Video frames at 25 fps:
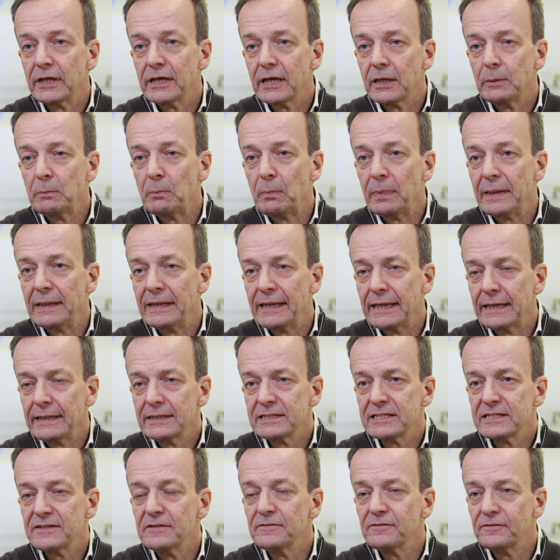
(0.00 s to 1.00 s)
can
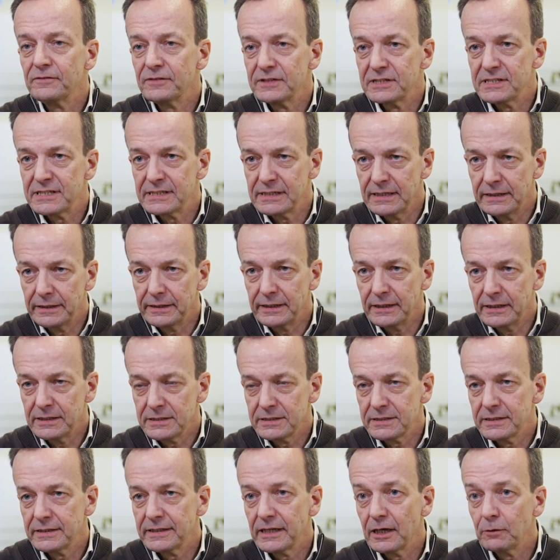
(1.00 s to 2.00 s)
place
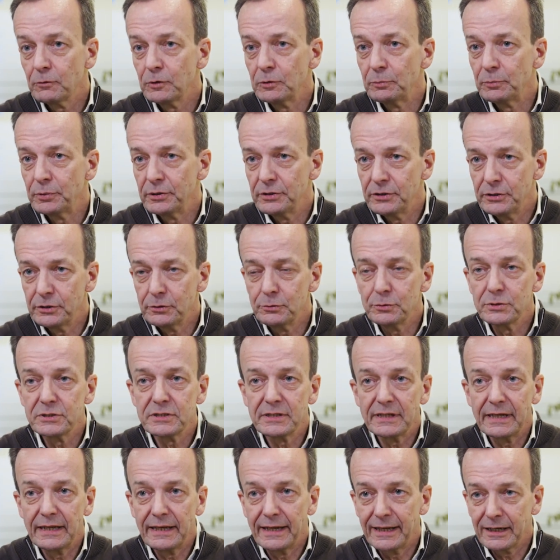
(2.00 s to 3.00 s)
facilities that will
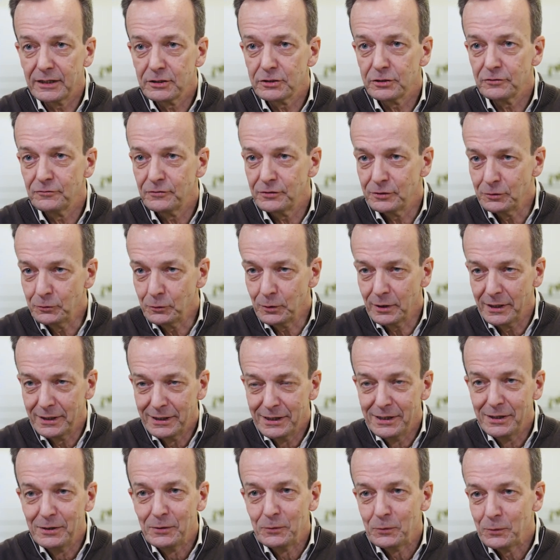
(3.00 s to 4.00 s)
produce electrofuel
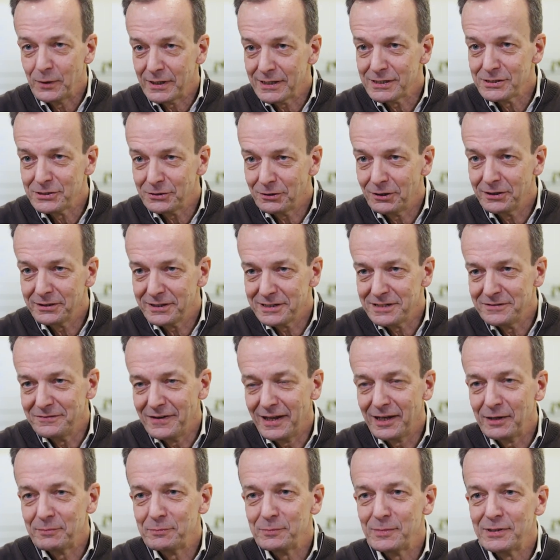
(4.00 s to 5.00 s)
once all the
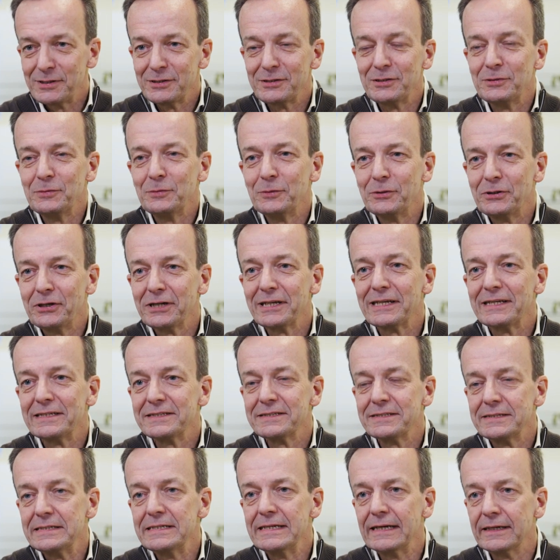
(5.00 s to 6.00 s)
development work
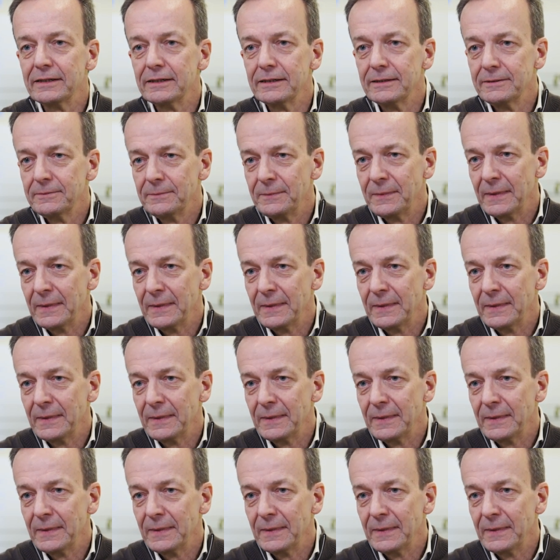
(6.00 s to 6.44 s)
is done.